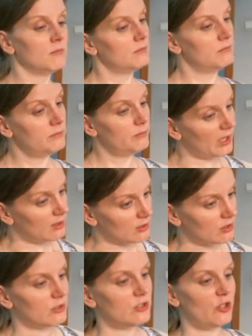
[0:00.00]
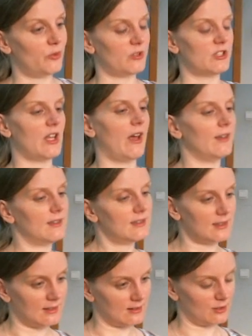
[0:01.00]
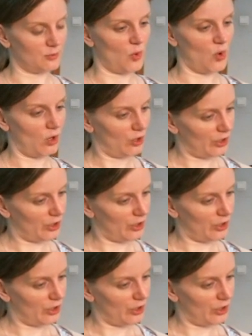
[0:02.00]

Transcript: because consumer science is a smaller